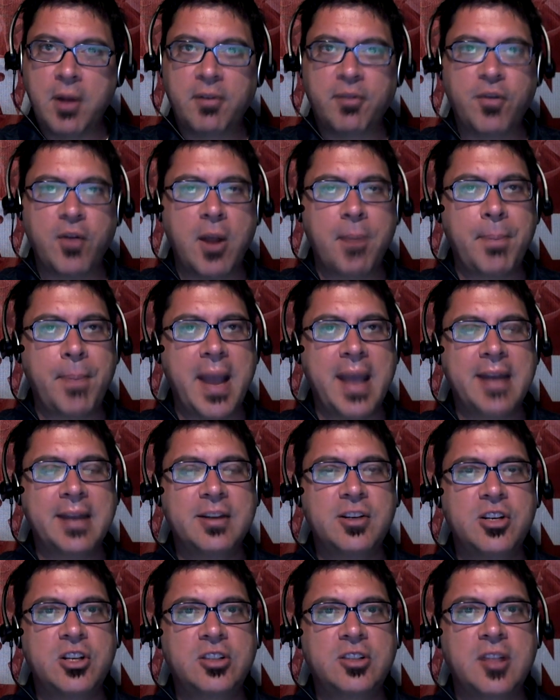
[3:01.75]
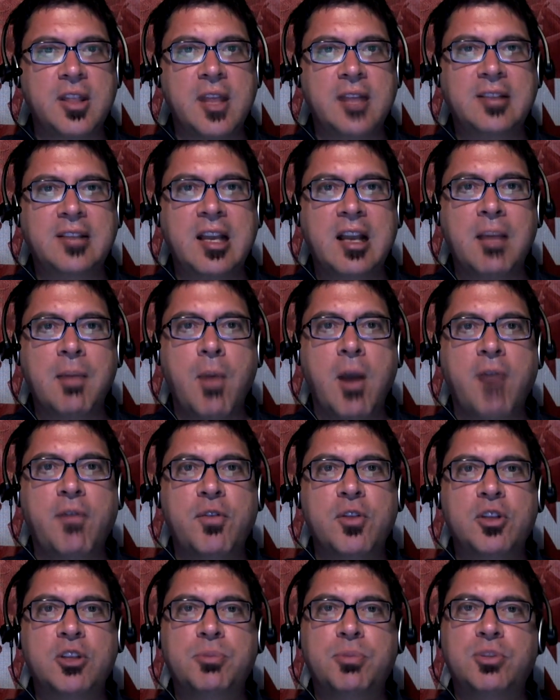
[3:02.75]
front bandages and they take them off
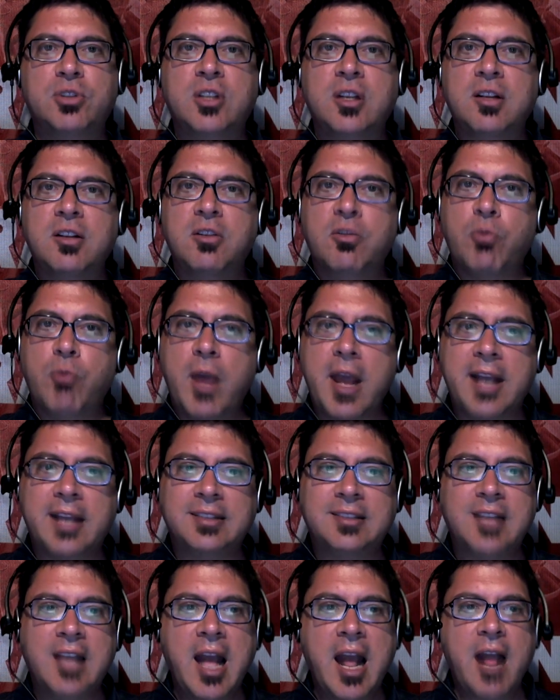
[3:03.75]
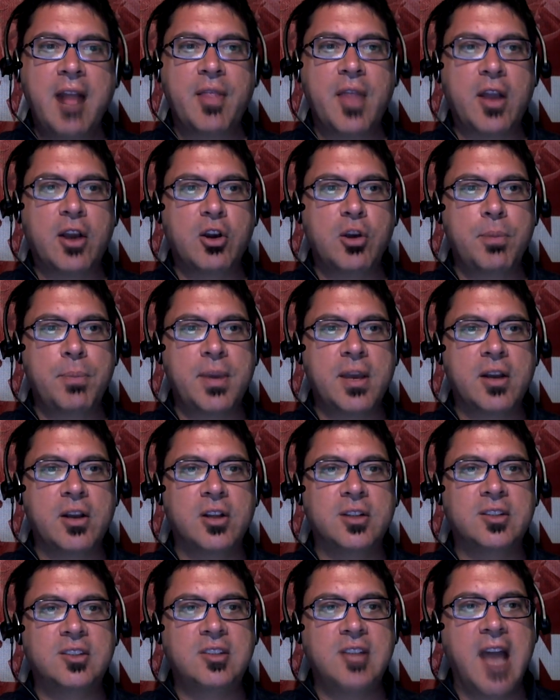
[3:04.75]
for this particular race, that could be a
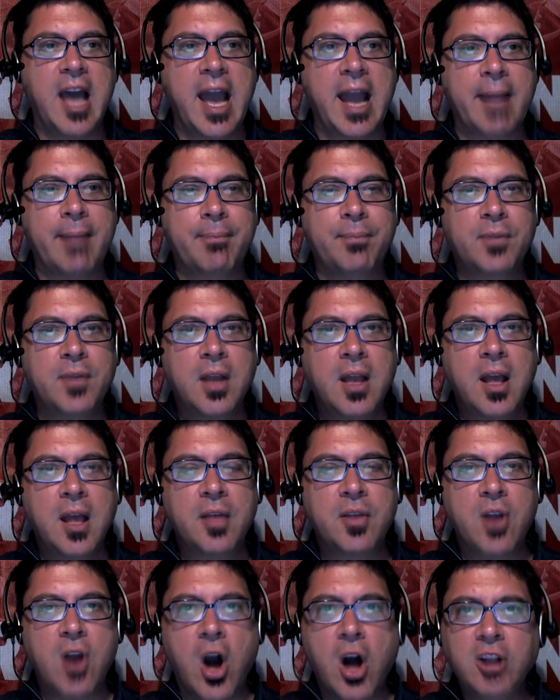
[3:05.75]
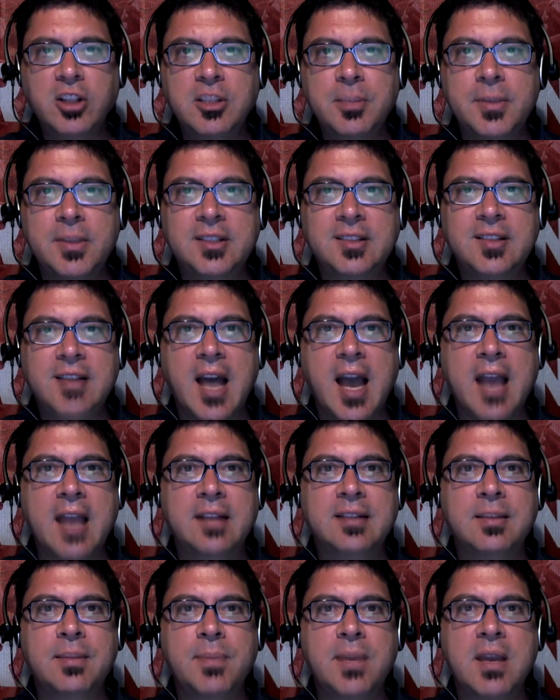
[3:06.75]
good sign. The ultimate
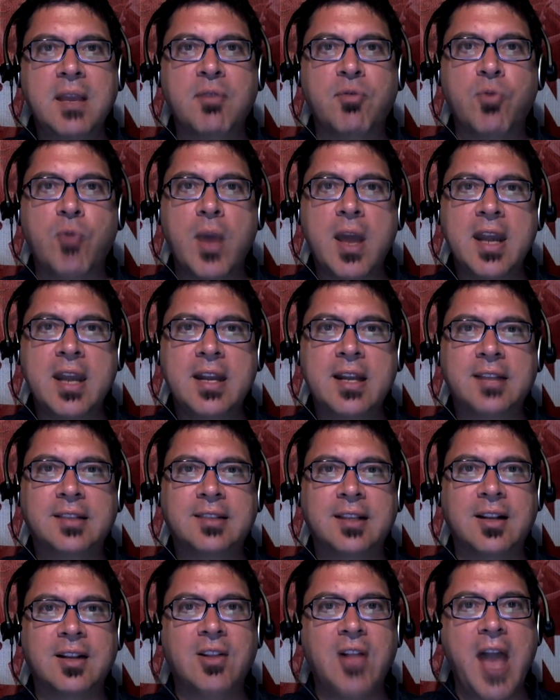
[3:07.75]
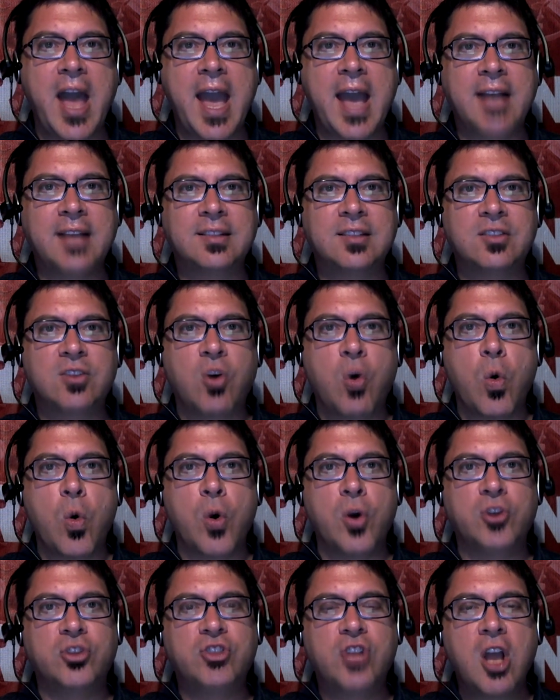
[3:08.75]
sign to me of readiness in class is a
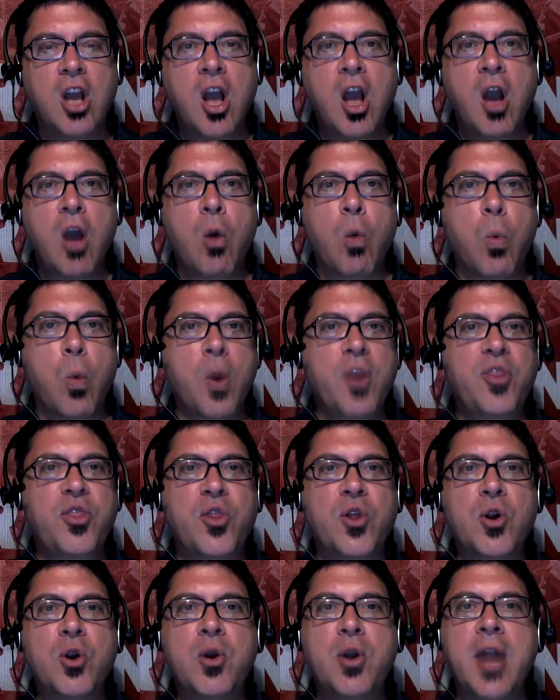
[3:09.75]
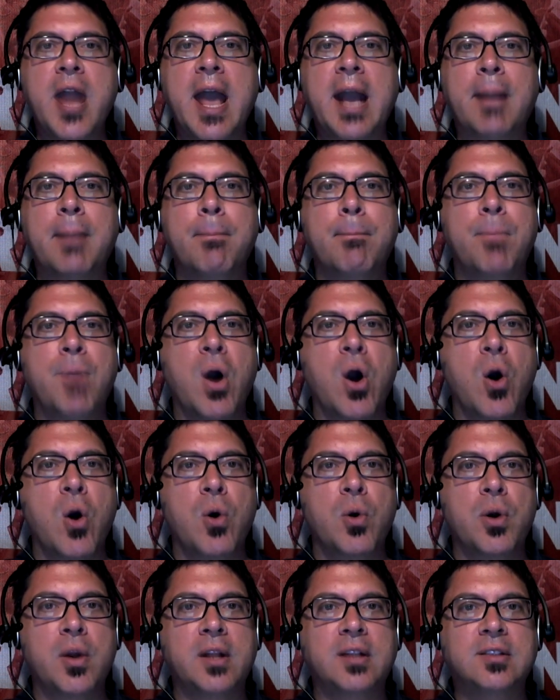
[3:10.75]
horse with their neck
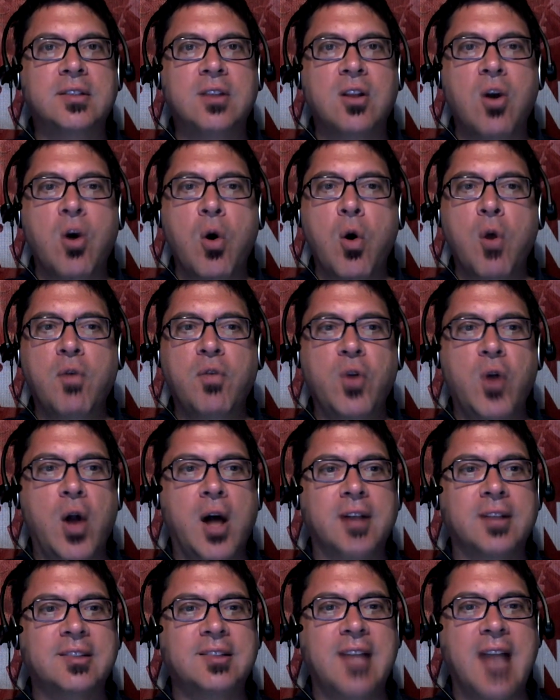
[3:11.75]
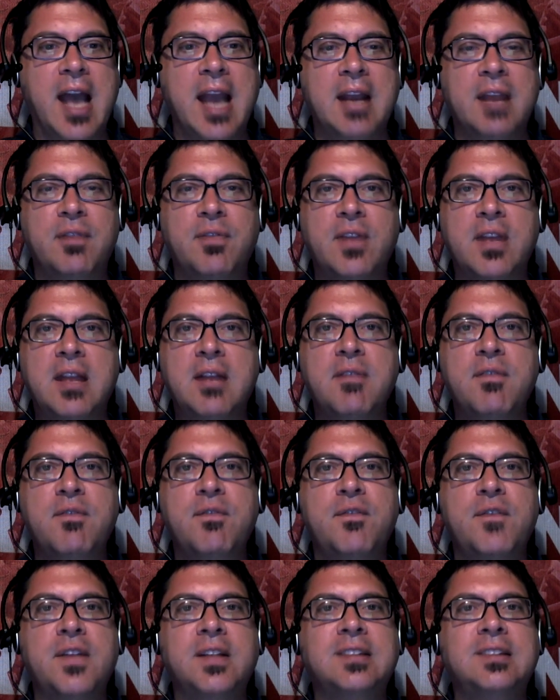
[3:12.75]
bowed. It's an overall sign of
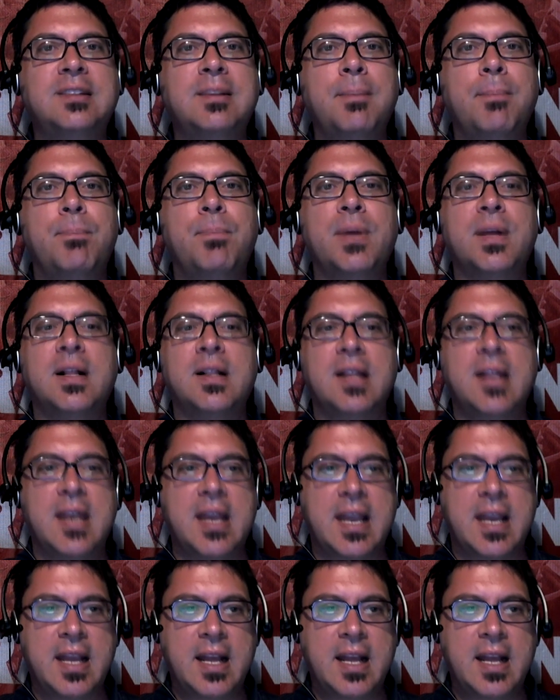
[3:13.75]
invincibility.